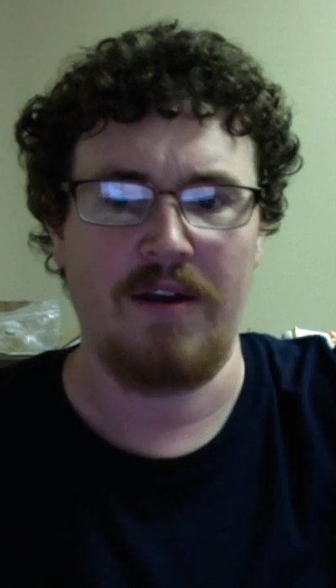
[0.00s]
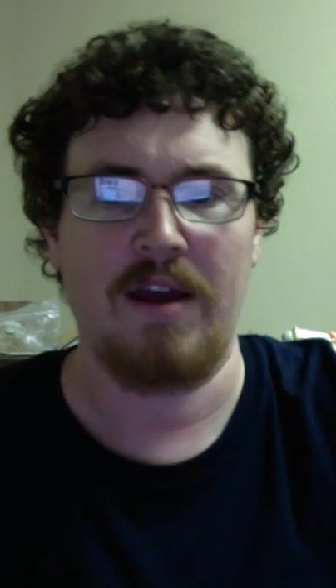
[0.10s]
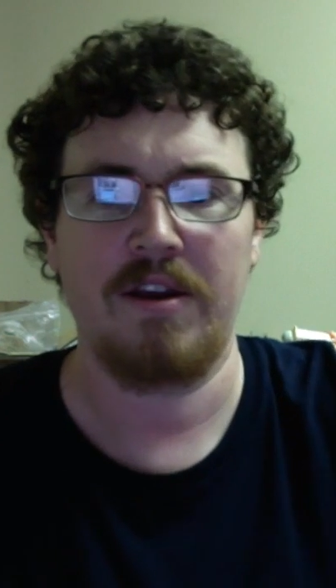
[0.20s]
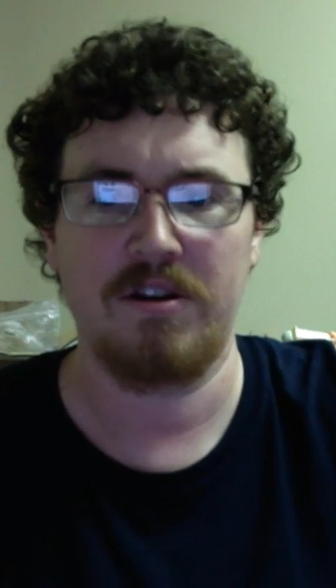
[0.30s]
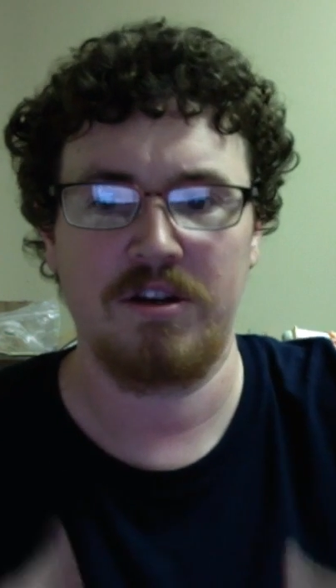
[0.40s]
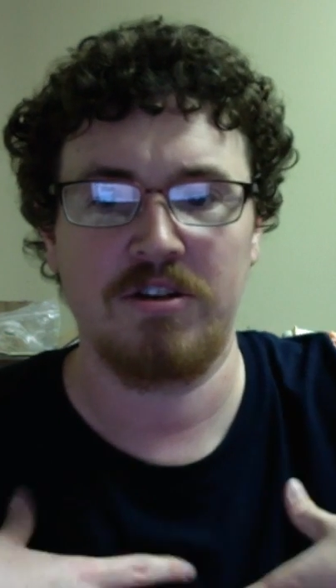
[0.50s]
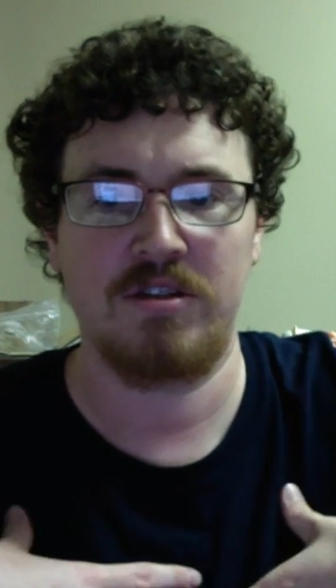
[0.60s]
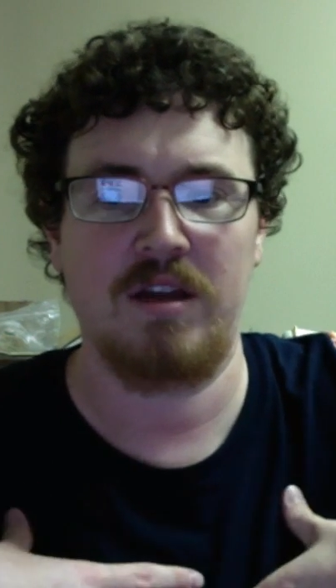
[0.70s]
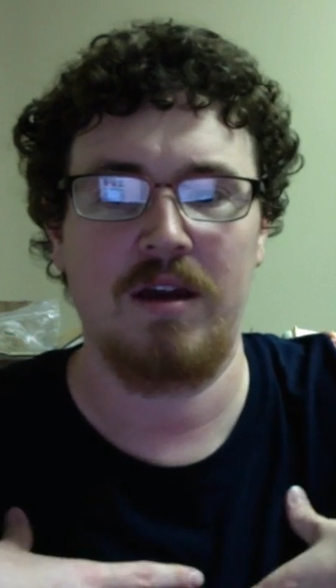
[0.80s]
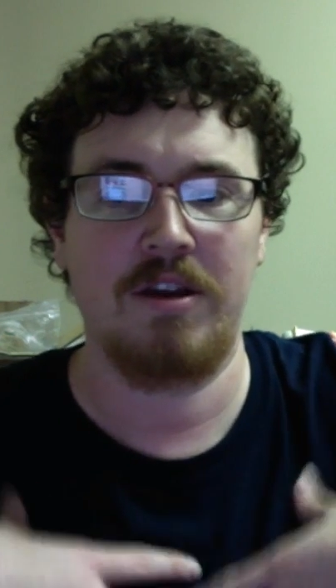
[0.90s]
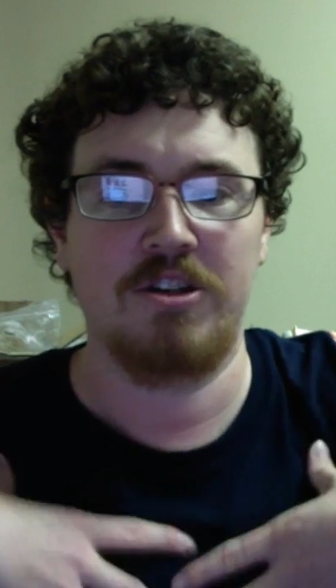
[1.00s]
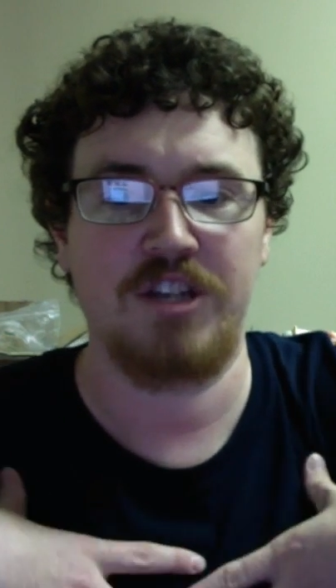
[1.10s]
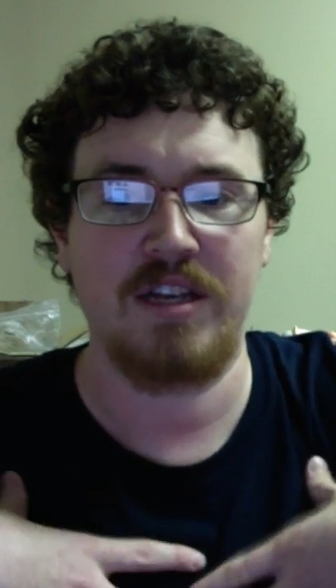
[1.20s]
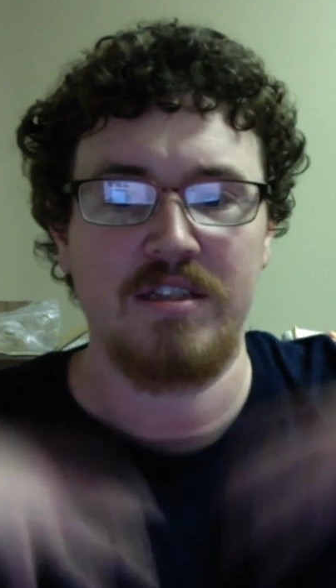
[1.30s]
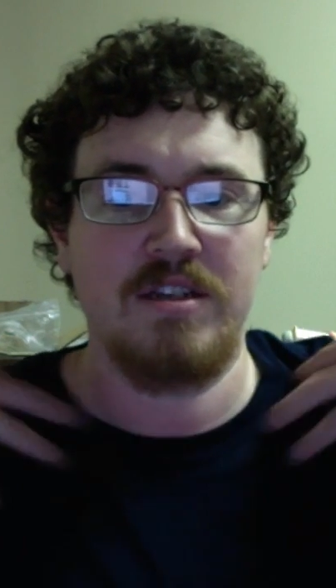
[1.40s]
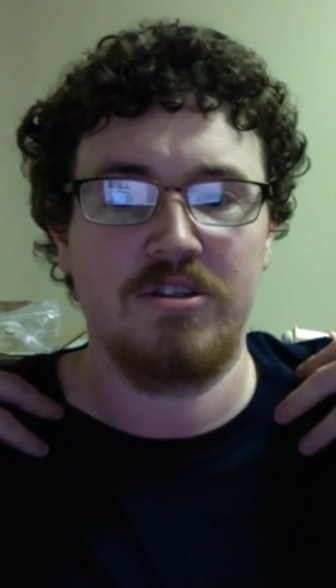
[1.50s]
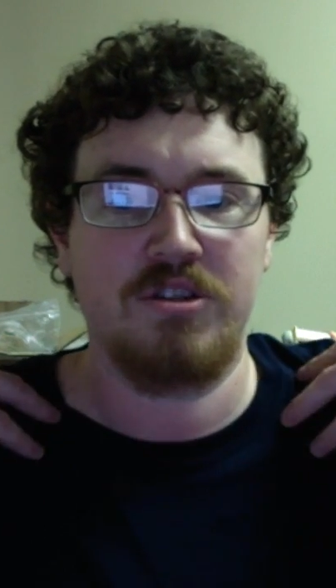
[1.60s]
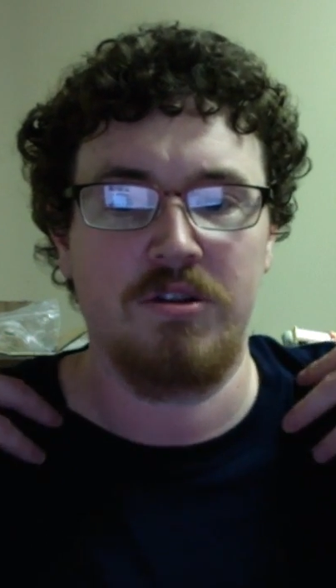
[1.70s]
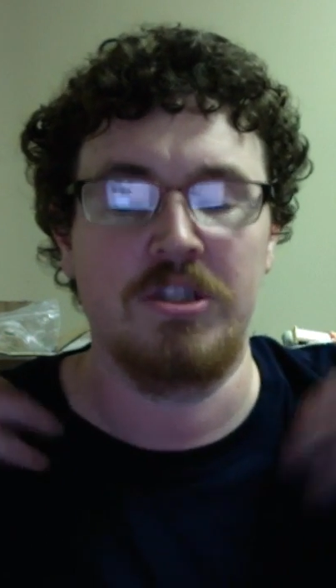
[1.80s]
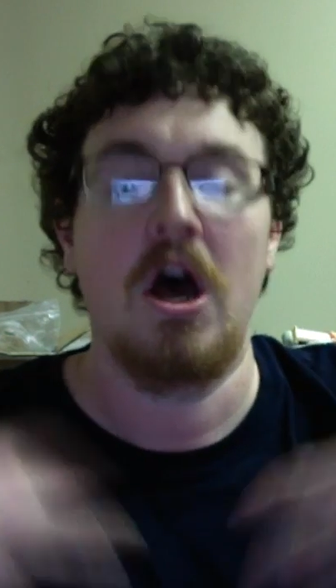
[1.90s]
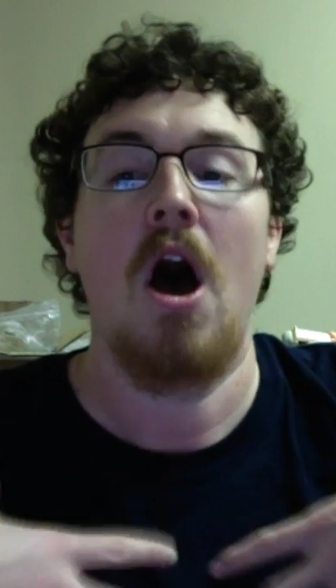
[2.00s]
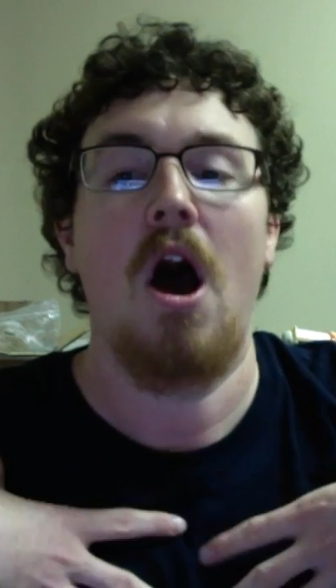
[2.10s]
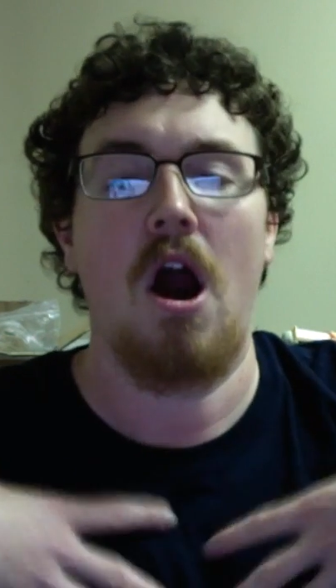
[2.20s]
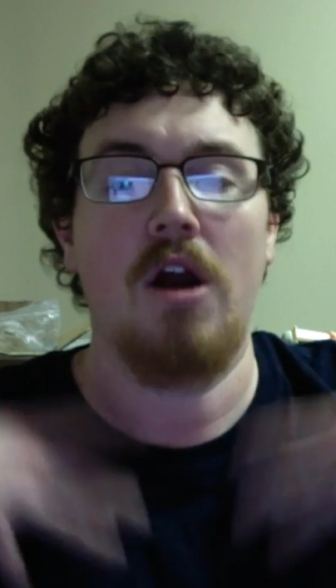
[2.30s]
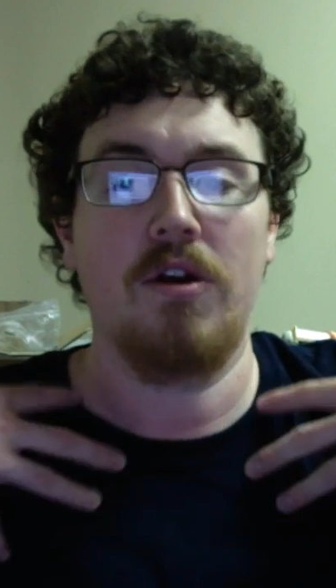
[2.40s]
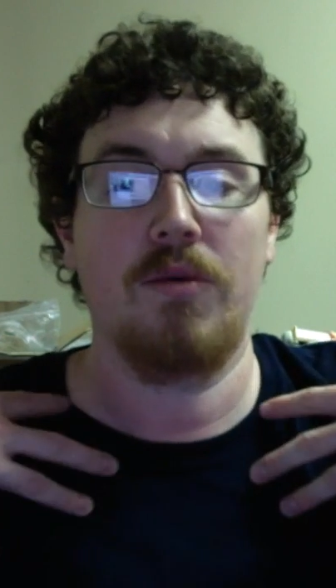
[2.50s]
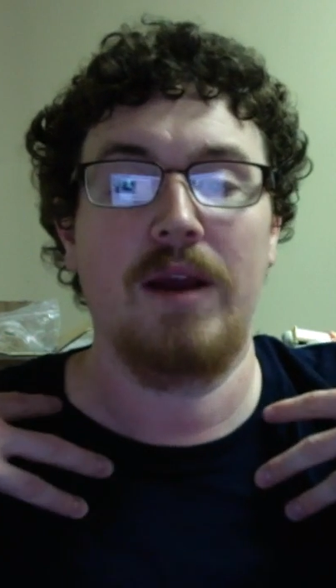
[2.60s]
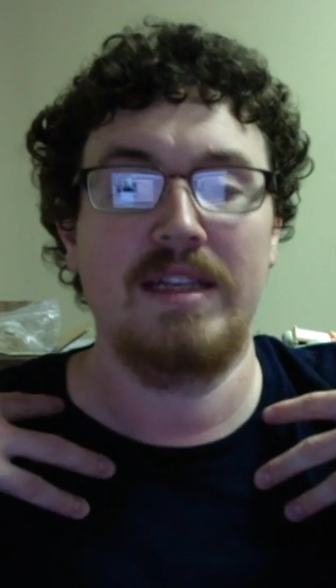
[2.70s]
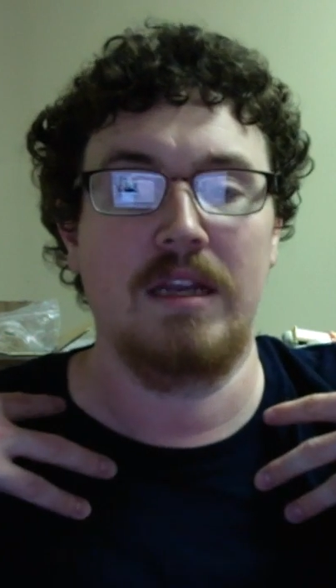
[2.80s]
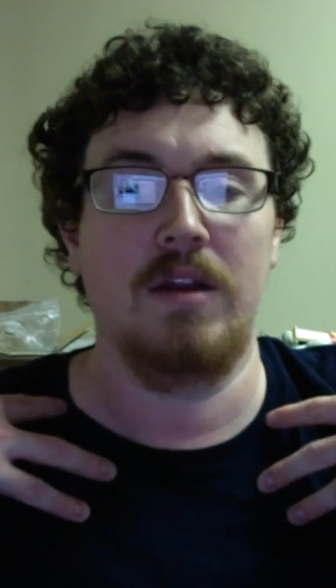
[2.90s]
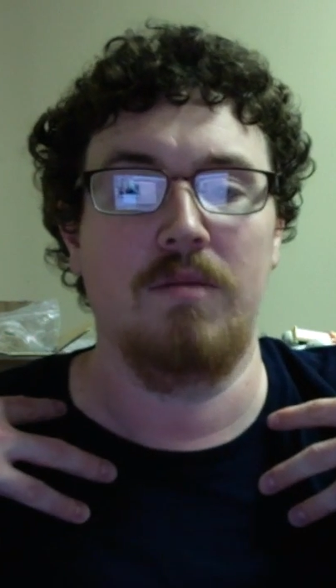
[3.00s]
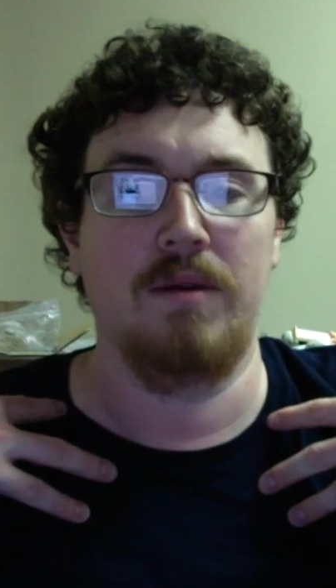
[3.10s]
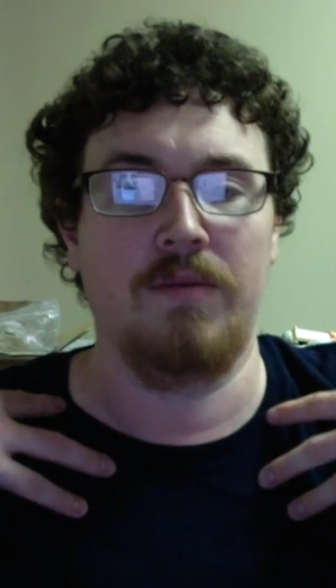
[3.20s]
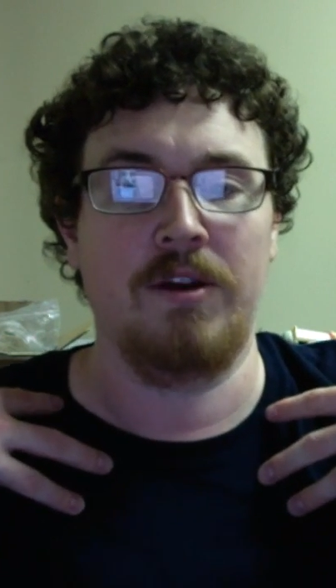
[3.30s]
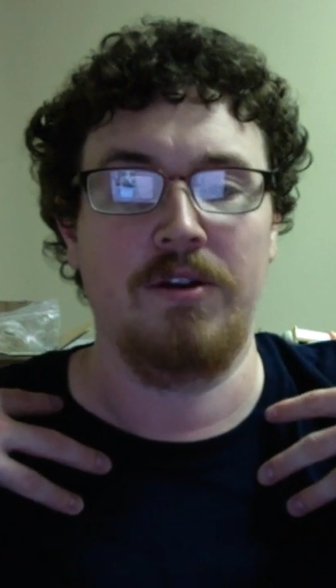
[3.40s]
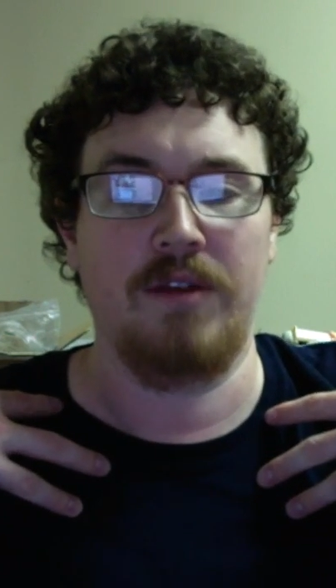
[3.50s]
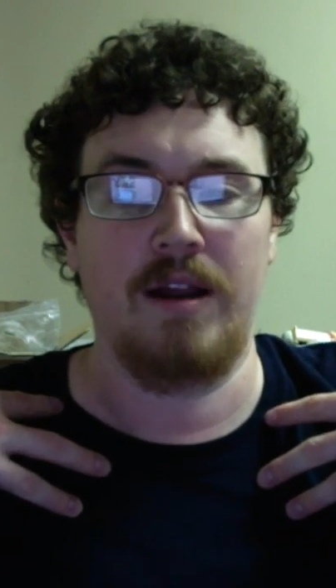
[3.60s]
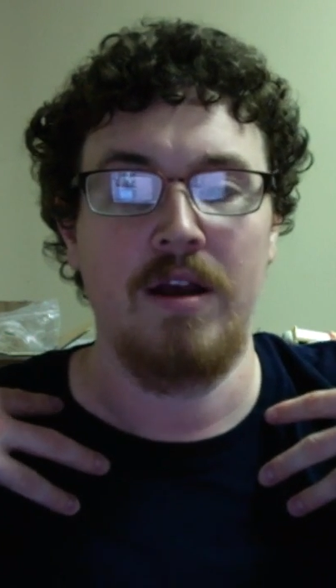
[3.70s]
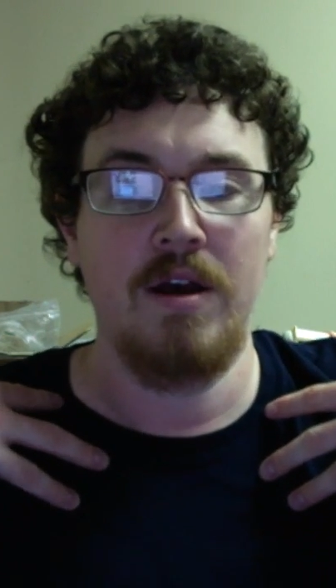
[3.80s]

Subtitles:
Now your chest and your shoulders are going to raise a little bit when you do that.